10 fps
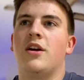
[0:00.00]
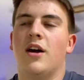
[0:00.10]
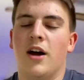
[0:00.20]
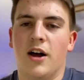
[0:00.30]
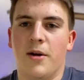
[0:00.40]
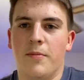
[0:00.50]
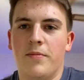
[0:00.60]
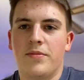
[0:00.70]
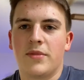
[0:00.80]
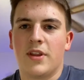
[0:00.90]

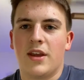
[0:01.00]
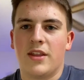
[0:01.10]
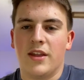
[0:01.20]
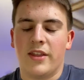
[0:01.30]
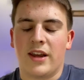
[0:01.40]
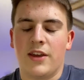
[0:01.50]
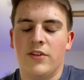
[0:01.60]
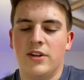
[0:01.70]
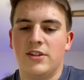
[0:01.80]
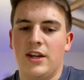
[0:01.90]
that
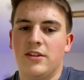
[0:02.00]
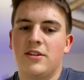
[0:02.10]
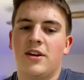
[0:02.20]
given disease.